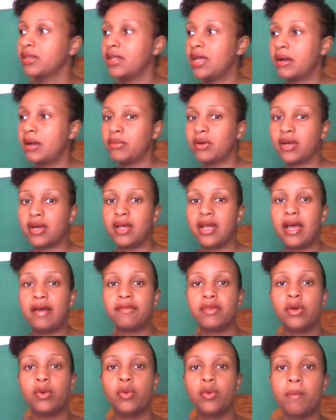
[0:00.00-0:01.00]
book and that book. I
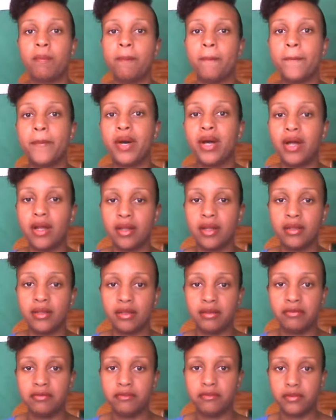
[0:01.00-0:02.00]
have a whole
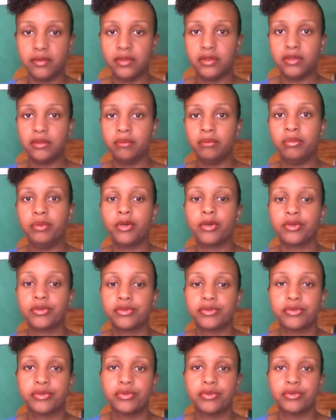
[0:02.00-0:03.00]
pile of
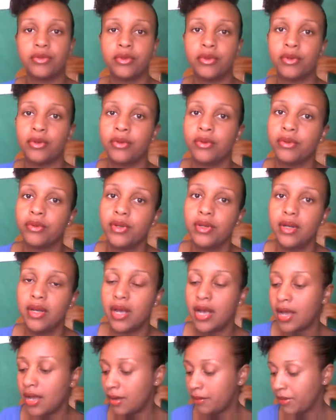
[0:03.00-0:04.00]
books,
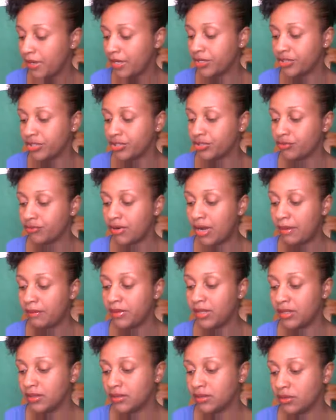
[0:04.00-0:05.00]
I could just
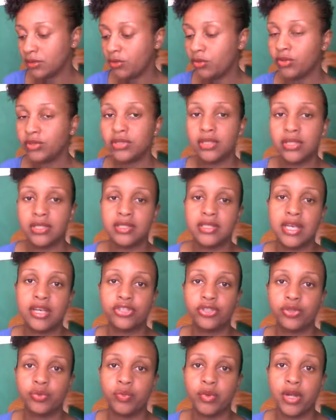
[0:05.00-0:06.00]
grab this, go to the
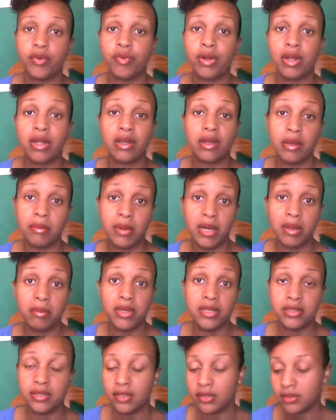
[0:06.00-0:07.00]
section where I write in my
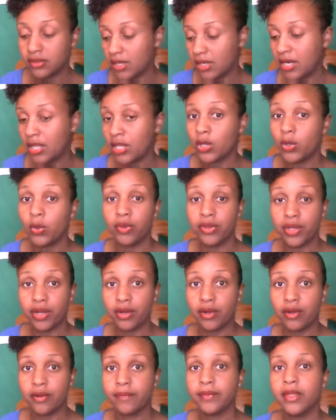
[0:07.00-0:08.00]
business, and I go
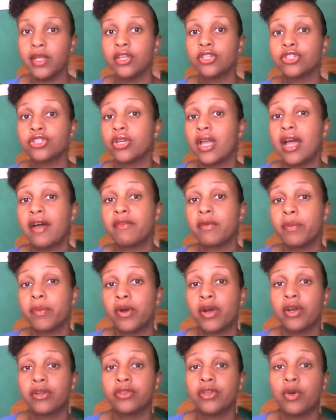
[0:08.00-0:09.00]
there. So I have a
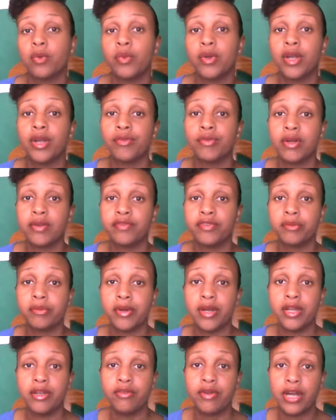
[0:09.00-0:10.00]
part now where I write for
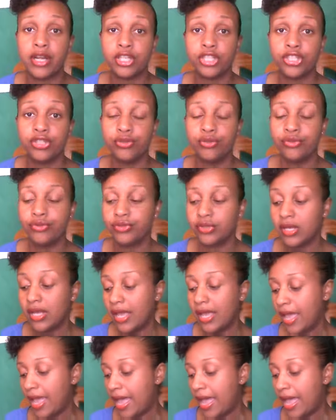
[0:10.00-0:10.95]
my gratitudes,